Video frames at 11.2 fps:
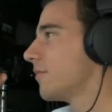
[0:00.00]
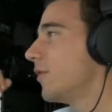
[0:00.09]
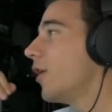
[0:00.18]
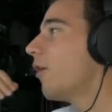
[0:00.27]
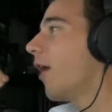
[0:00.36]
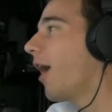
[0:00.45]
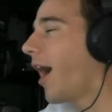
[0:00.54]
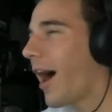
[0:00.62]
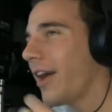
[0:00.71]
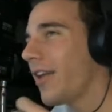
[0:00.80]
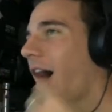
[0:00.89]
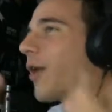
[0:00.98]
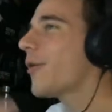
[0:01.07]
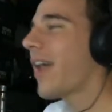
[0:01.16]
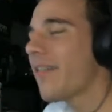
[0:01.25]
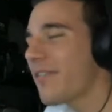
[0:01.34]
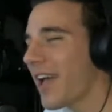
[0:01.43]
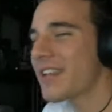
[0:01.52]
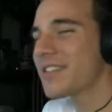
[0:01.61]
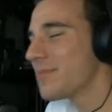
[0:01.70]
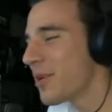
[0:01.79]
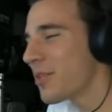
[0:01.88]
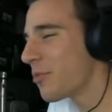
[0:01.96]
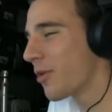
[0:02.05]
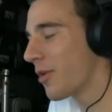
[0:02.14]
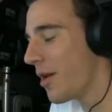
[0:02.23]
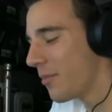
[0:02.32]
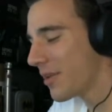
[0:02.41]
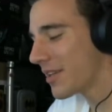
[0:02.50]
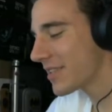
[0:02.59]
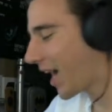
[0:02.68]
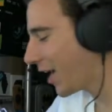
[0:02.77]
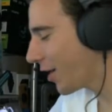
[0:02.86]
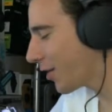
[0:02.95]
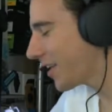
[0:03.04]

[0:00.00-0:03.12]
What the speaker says: No, I don't have to ask the motherboard because I already